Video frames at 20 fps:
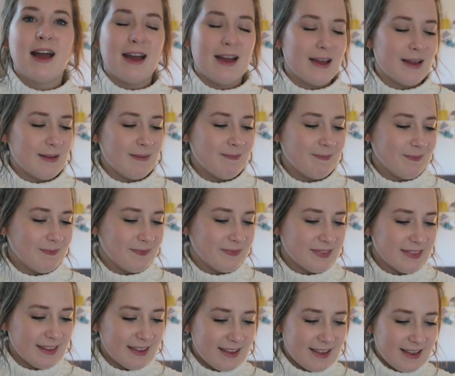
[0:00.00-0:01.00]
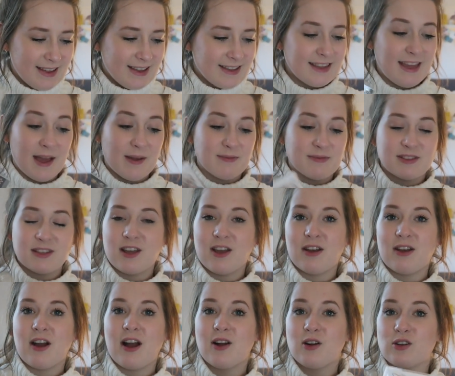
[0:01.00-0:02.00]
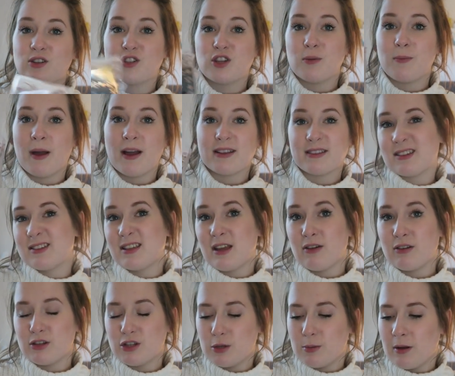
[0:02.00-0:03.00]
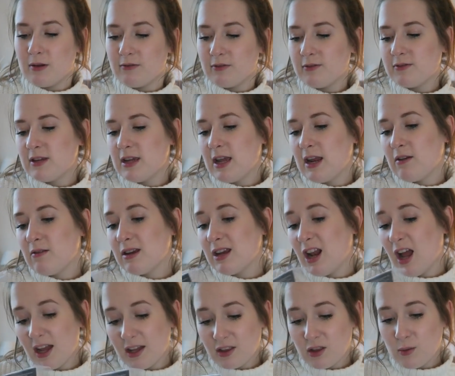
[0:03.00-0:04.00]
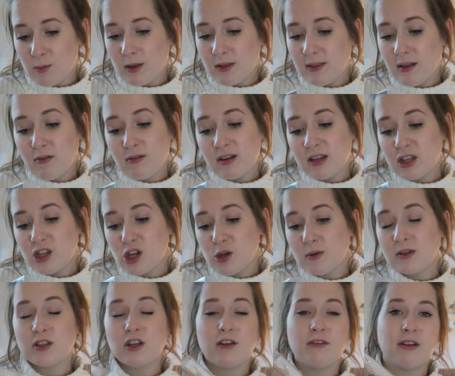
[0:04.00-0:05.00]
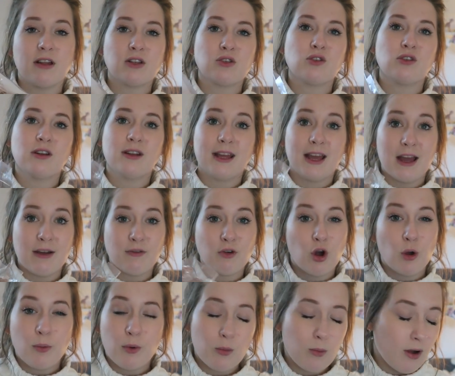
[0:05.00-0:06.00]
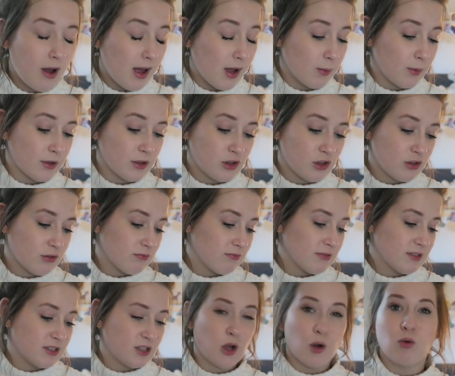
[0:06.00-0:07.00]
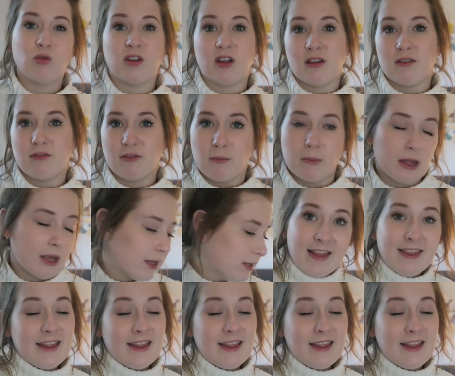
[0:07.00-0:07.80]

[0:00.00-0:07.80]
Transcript: Um, yeah, so I got two packs because they're only £2.50 and I really like them and they're really cute with snowflakes on and they have copper wire which sold it for me.